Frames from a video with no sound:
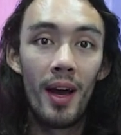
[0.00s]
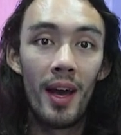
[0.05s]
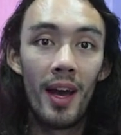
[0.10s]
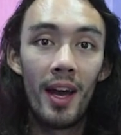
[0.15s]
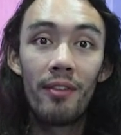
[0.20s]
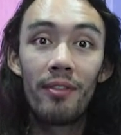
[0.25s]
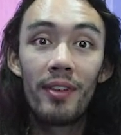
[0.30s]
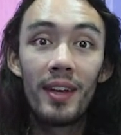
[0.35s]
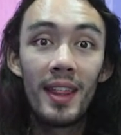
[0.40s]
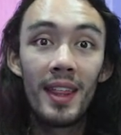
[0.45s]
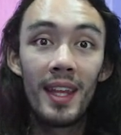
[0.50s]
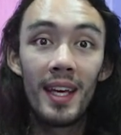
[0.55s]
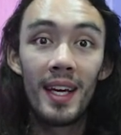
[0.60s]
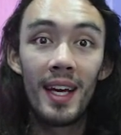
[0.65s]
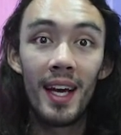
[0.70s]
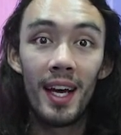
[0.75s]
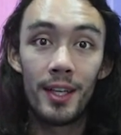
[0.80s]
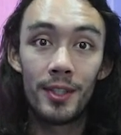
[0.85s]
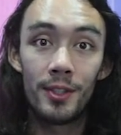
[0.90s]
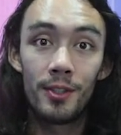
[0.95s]
everything
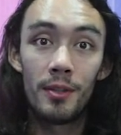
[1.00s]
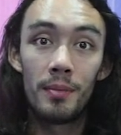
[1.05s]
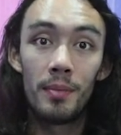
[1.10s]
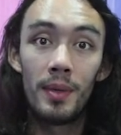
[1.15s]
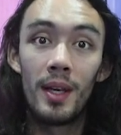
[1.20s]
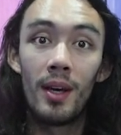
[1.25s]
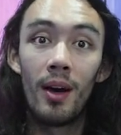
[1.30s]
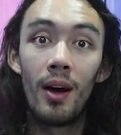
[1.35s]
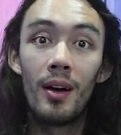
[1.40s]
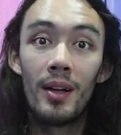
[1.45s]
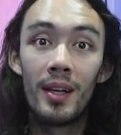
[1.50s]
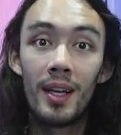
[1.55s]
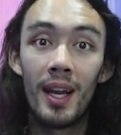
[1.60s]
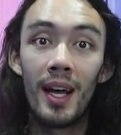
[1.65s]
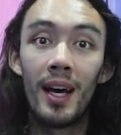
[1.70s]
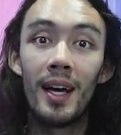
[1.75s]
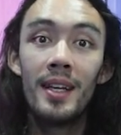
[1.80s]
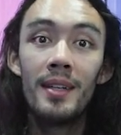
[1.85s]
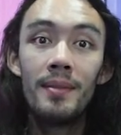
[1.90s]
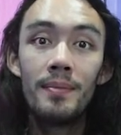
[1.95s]
has to be
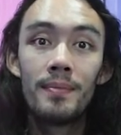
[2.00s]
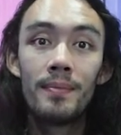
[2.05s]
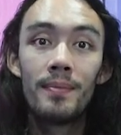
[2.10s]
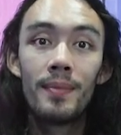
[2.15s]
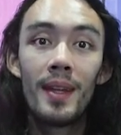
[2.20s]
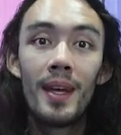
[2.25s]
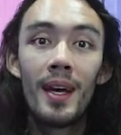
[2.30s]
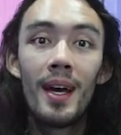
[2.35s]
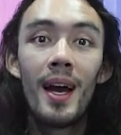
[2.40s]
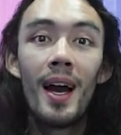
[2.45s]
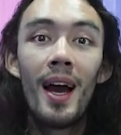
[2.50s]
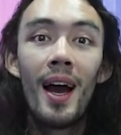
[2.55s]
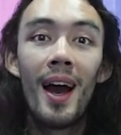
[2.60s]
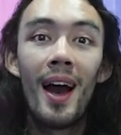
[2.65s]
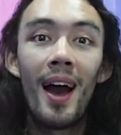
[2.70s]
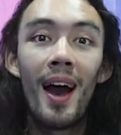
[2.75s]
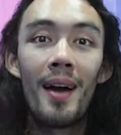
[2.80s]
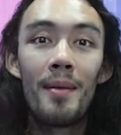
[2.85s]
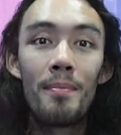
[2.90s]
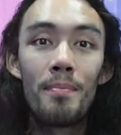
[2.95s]
online,
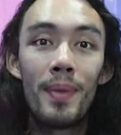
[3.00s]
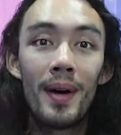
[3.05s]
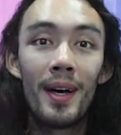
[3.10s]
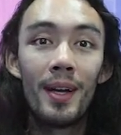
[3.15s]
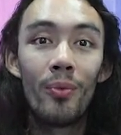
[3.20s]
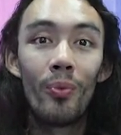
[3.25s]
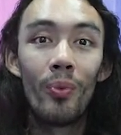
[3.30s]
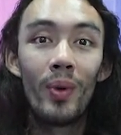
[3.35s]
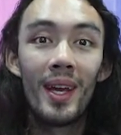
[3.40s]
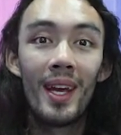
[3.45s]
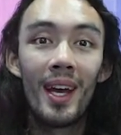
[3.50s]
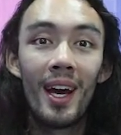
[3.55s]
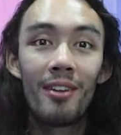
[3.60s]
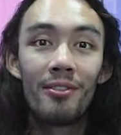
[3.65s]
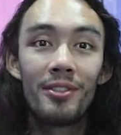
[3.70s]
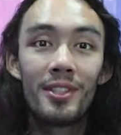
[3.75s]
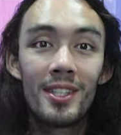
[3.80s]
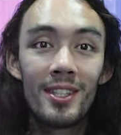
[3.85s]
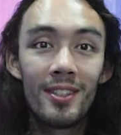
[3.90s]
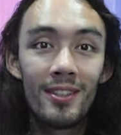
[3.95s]
but we
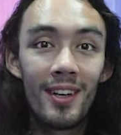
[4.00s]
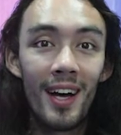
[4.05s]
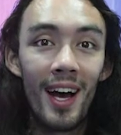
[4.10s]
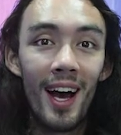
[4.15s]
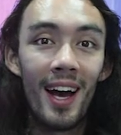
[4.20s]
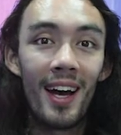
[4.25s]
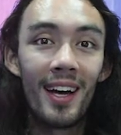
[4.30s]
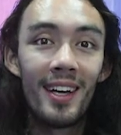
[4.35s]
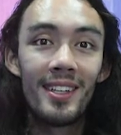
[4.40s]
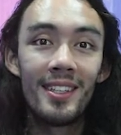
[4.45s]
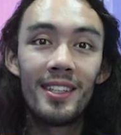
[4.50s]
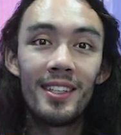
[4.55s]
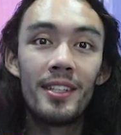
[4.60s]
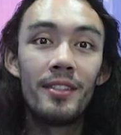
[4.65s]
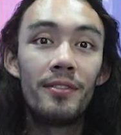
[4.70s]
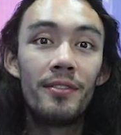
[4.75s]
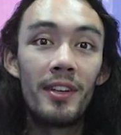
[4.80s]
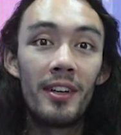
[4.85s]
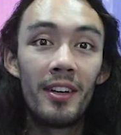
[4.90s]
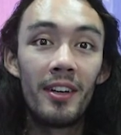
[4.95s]
have still had
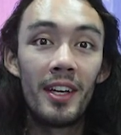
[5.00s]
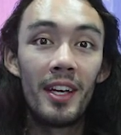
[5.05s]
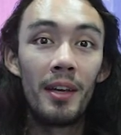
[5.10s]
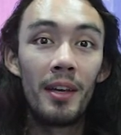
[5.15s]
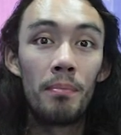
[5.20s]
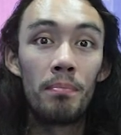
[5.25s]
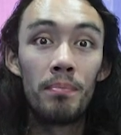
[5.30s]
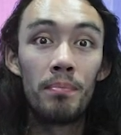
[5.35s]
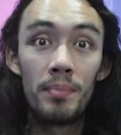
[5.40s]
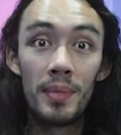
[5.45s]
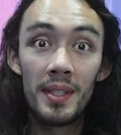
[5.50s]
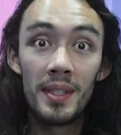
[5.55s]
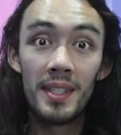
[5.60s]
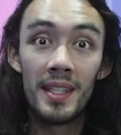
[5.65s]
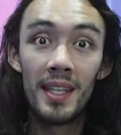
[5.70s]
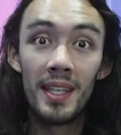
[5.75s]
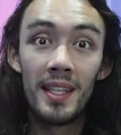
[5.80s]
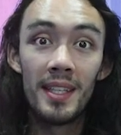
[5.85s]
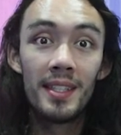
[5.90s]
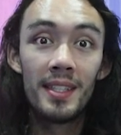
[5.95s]
a very
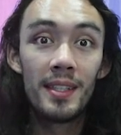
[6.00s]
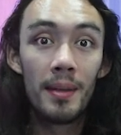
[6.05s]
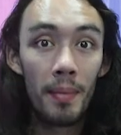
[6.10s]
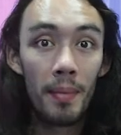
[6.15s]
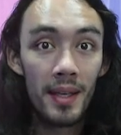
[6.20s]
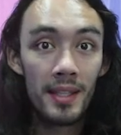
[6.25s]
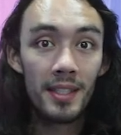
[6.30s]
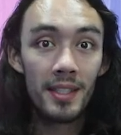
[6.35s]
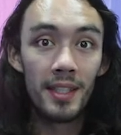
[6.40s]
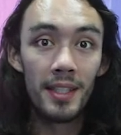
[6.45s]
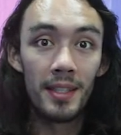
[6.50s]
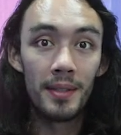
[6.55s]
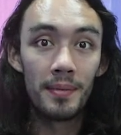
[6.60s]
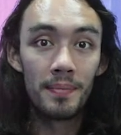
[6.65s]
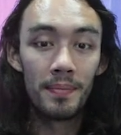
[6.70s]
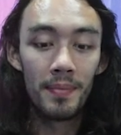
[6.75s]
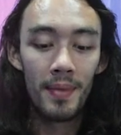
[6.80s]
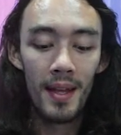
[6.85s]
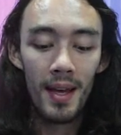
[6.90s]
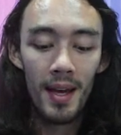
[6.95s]
busy semester.
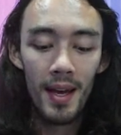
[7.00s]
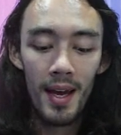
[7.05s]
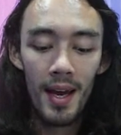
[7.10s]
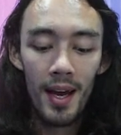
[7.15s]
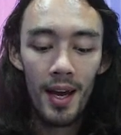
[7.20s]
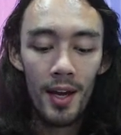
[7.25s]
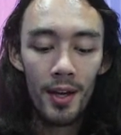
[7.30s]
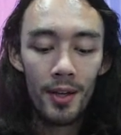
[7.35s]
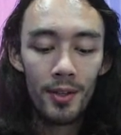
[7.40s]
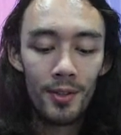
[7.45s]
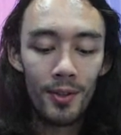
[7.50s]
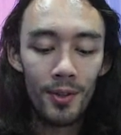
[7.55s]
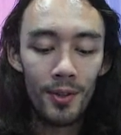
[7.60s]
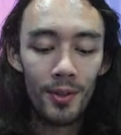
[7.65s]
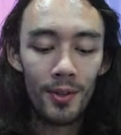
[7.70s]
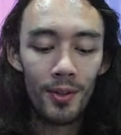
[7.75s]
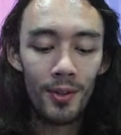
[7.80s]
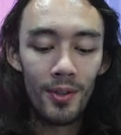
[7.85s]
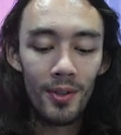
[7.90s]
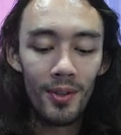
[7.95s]

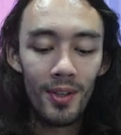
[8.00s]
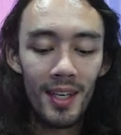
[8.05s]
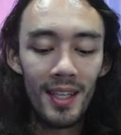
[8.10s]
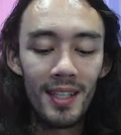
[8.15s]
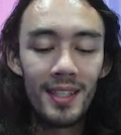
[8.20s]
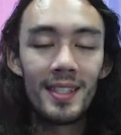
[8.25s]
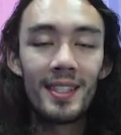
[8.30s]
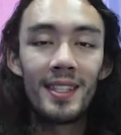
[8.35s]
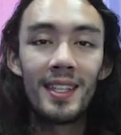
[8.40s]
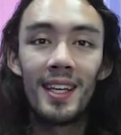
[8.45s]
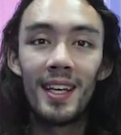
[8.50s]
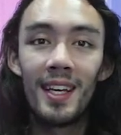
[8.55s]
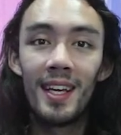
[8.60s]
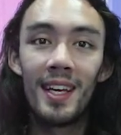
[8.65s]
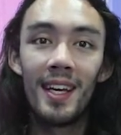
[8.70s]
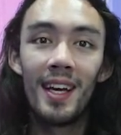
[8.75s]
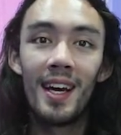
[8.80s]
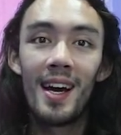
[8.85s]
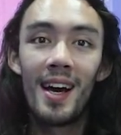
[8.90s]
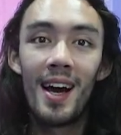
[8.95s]
So you can
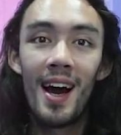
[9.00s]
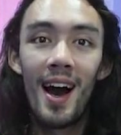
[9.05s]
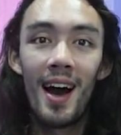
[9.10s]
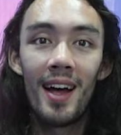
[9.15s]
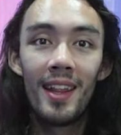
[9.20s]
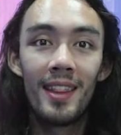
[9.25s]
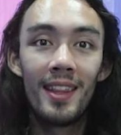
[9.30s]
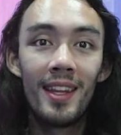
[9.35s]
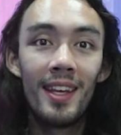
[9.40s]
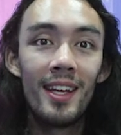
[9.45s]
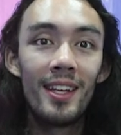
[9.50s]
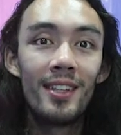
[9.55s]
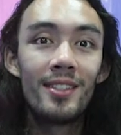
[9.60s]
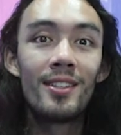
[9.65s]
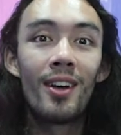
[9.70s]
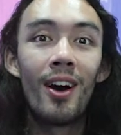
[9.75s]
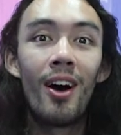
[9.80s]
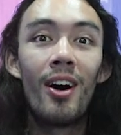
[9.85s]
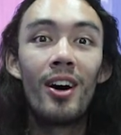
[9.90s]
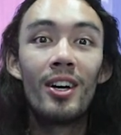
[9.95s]
see
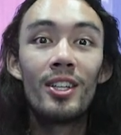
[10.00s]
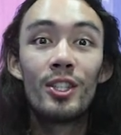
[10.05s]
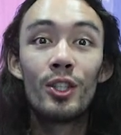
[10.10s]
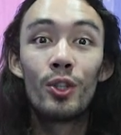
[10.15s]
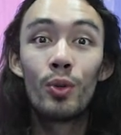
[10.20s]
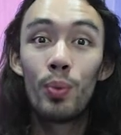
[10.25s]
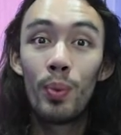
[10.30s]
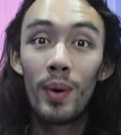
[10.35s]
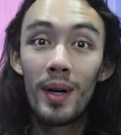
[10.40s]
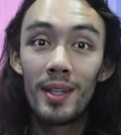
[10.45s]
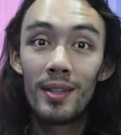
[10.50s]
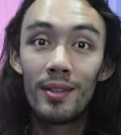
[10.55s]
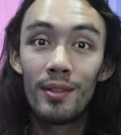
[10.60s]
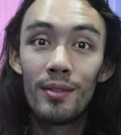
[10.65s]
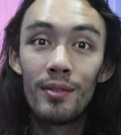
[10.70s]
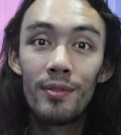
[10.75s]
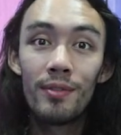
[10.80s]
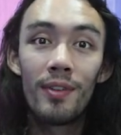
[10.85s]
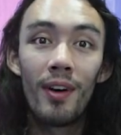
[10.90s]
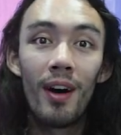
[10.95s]
these are
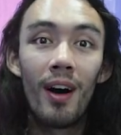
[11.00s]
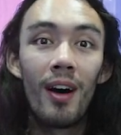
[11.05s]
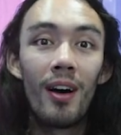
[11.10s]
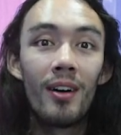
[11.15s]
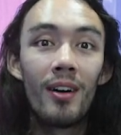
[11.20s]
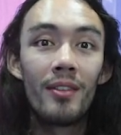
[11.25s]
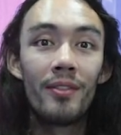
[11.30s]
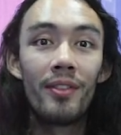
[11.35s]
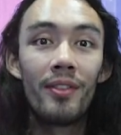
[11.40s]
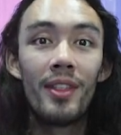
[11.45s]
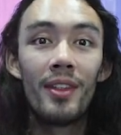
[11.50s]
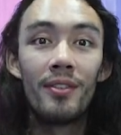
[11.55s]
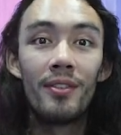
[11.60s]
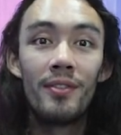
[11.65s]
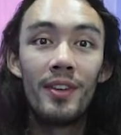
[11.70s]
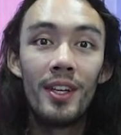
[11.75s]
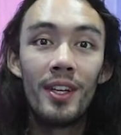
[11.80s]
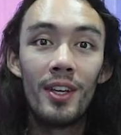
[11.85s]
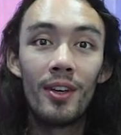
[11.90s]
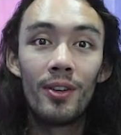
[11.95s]
12 of the
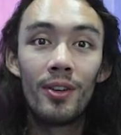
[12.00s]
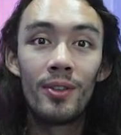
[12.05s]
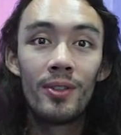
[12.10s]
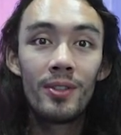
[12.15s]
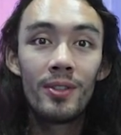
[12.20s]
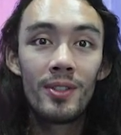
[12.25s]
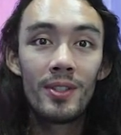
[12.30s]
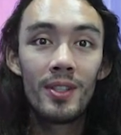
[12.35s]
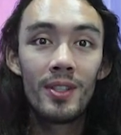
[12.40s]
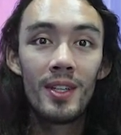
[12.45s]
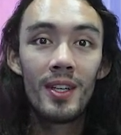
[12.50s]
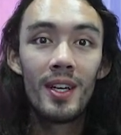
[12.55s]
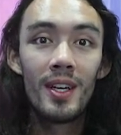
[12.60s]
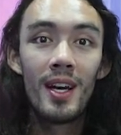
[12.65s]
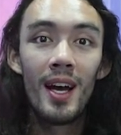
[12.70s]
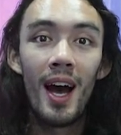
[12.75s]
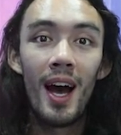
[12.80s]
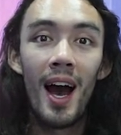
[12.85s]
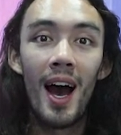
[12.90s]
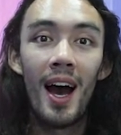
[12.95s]
videos
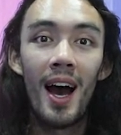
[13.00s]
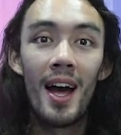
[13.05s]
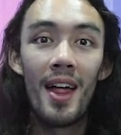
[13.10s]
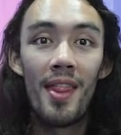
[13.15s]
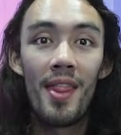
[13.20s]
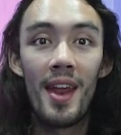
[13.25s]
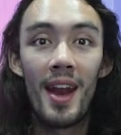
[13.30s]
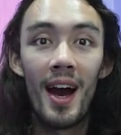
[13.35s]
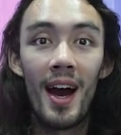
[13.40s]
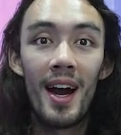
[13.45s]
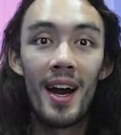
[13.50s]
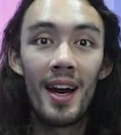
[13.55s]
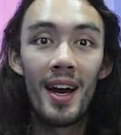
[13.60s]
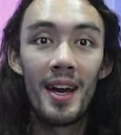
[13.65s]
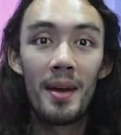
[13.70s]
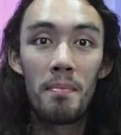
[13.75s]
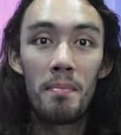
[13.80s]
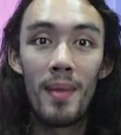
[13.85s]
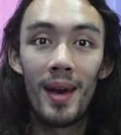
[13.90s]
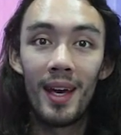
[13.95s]
that
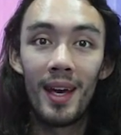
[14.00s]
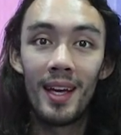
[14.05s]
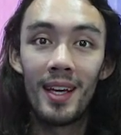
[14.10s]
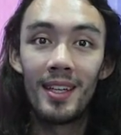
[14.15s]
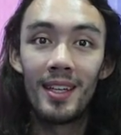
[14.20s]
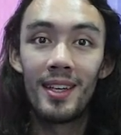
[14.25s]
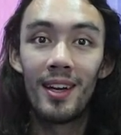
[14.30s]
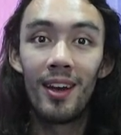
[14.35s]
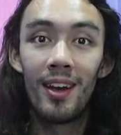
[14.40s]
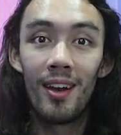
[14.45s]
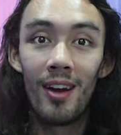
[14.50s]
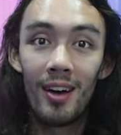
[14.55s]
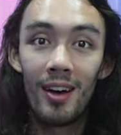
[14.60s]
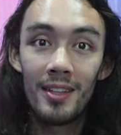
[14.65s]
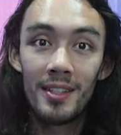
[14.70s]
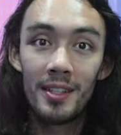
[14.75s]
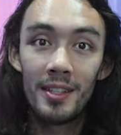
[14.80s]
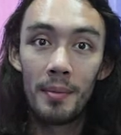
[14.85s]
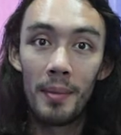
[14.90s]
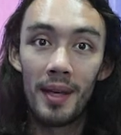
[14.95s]
I made
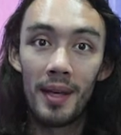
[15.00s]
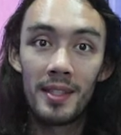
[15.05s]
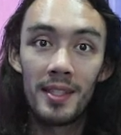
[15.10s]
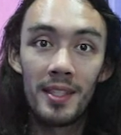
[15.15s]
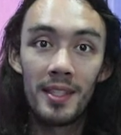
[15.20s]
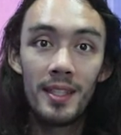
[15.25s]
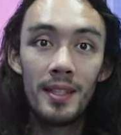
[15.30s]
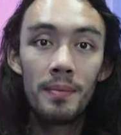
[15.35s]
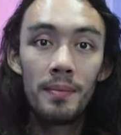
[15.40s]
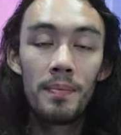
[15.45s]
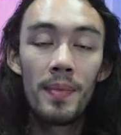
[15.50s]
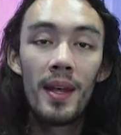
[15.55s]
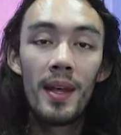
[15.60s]
last semester.